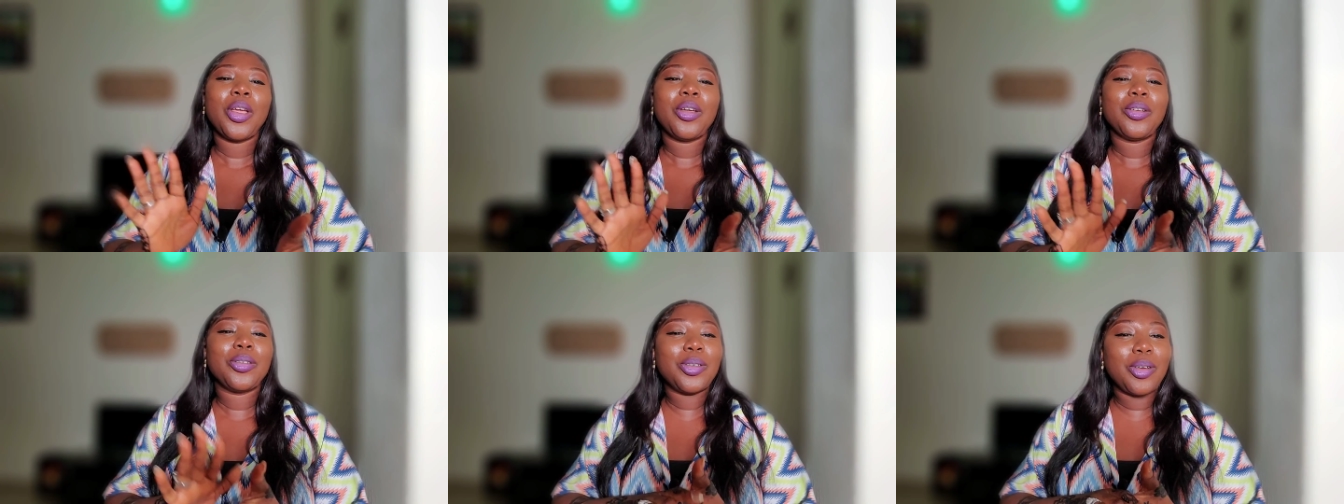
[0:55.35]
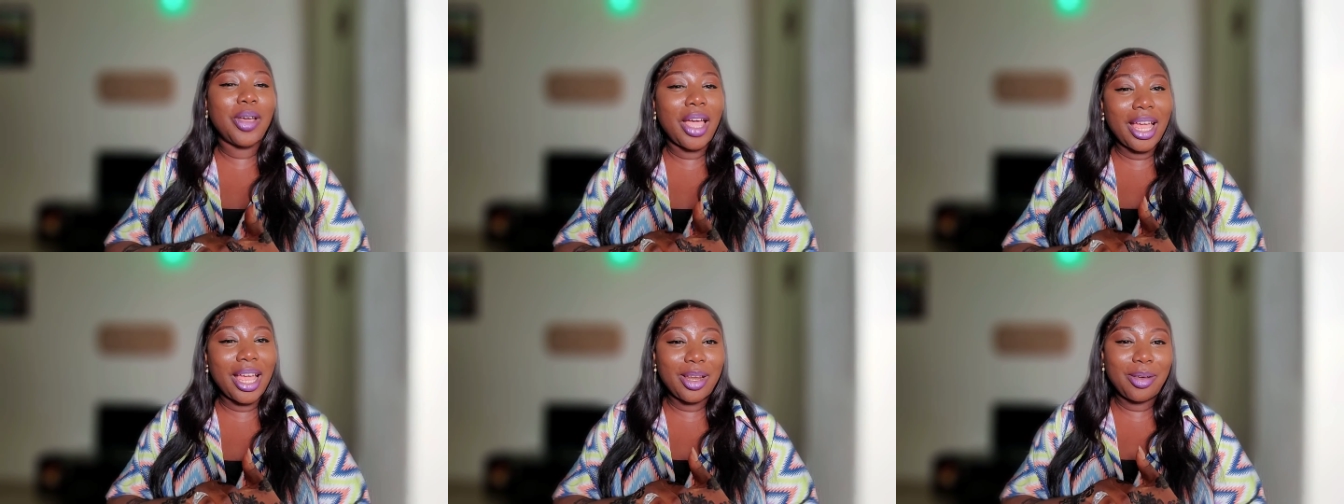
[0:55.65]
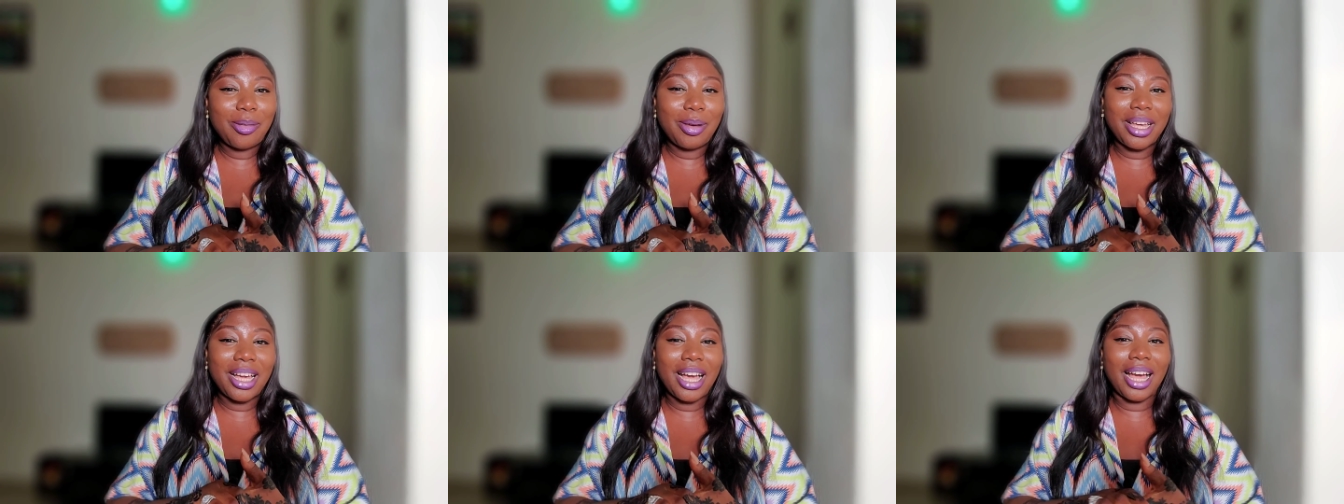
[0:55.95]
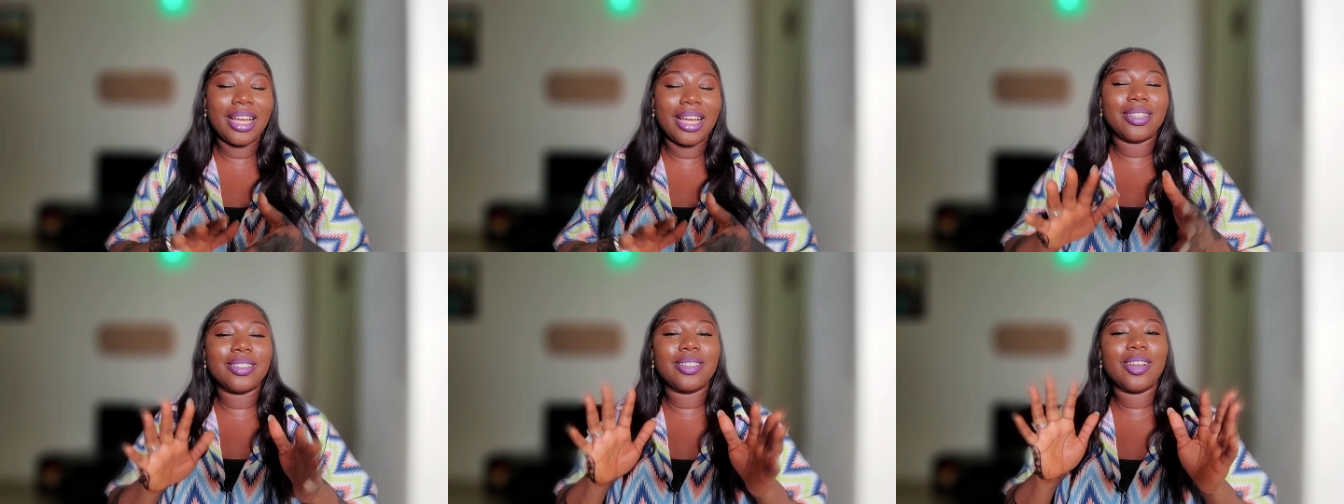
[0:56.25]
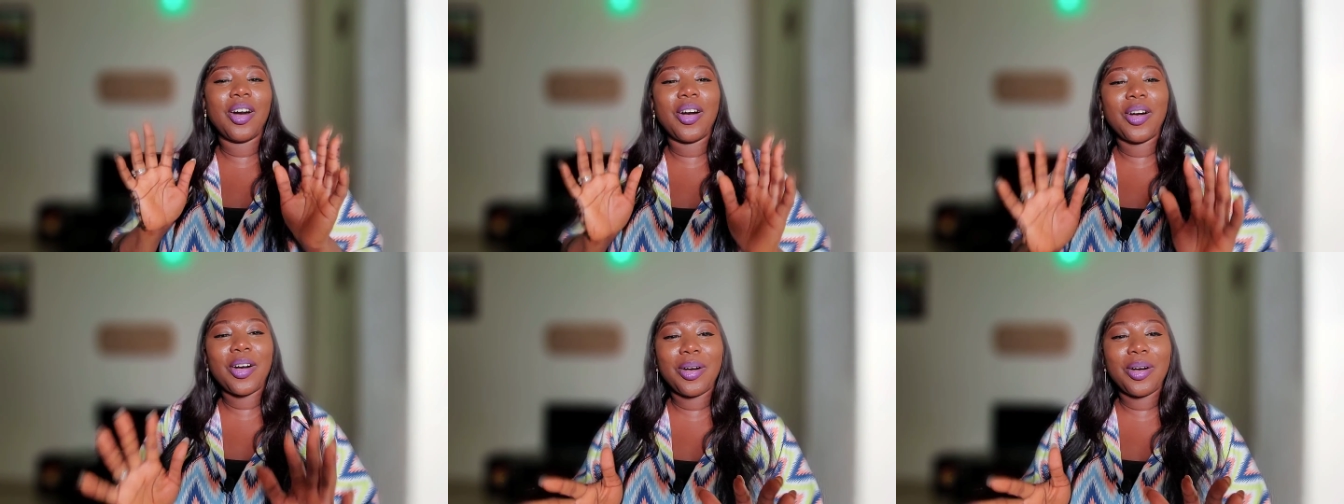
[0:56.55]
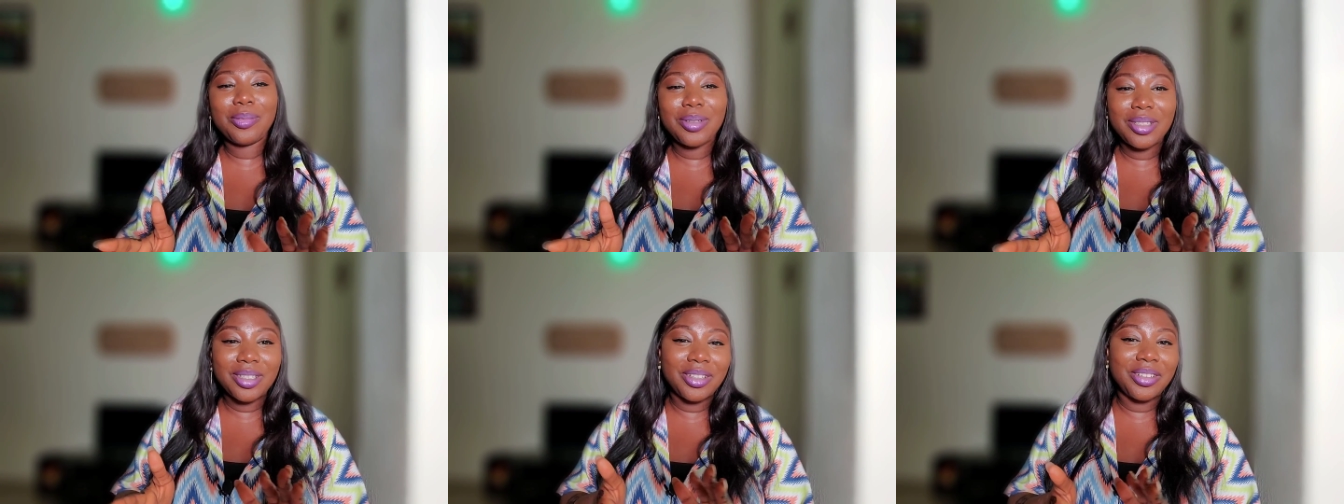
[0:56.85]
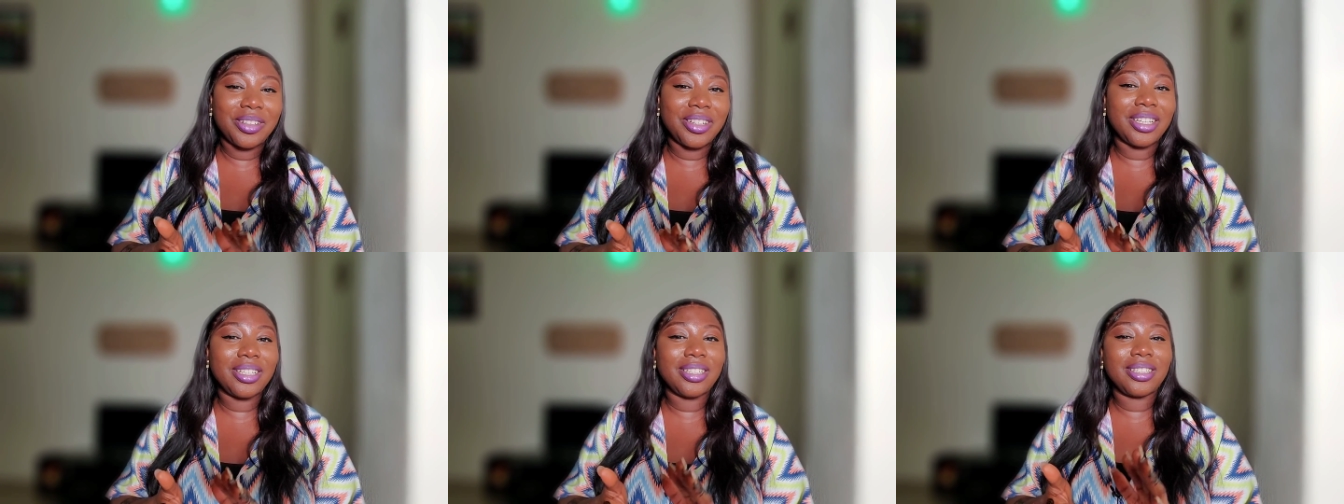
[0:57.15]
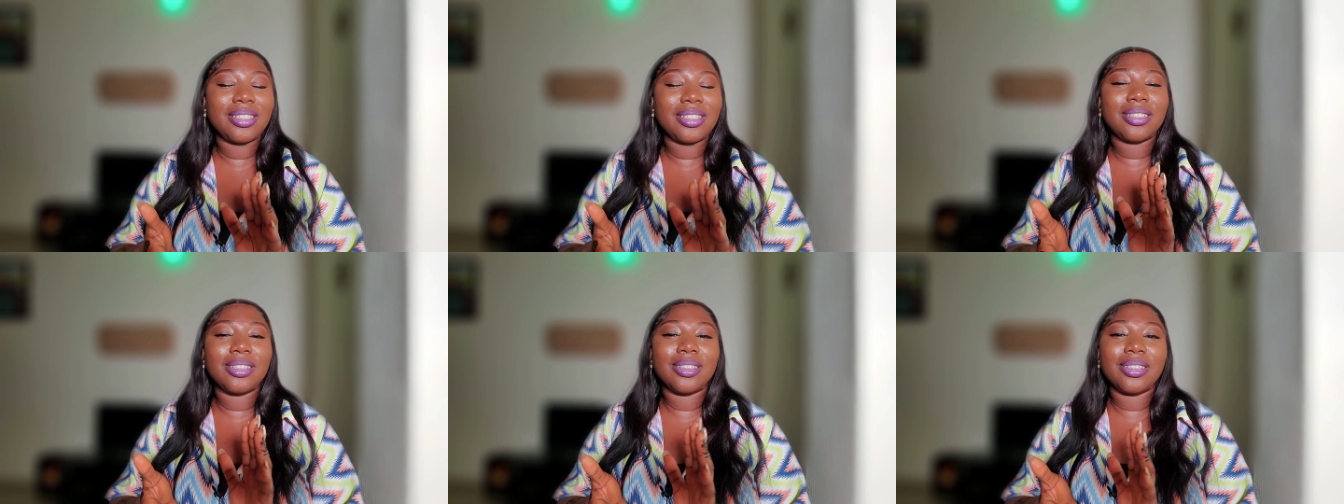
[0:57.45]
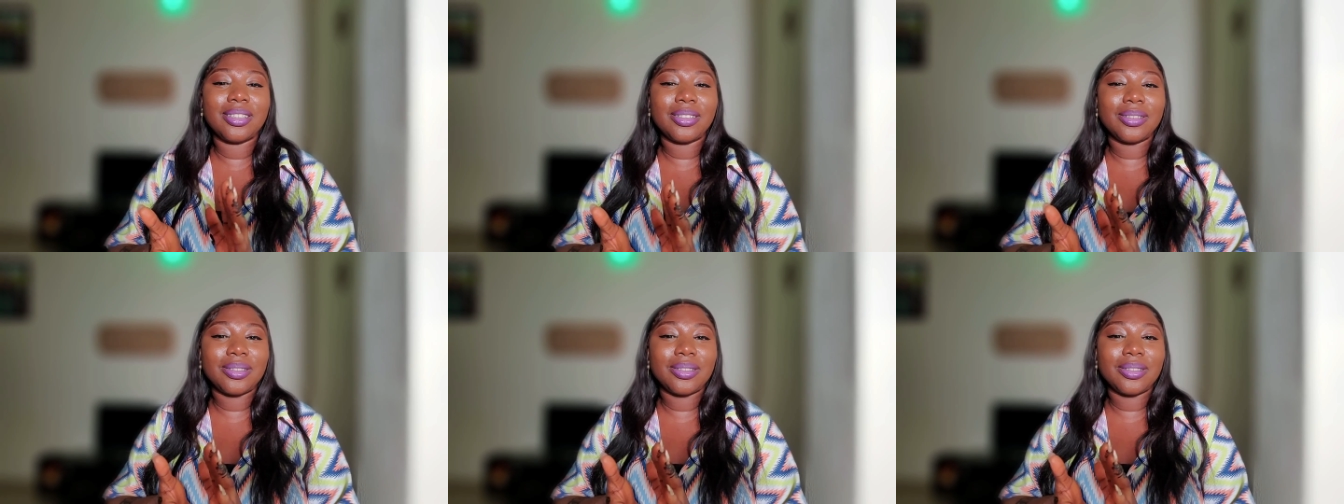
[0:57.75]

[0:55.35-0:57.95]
So anyway, guys, Ogom series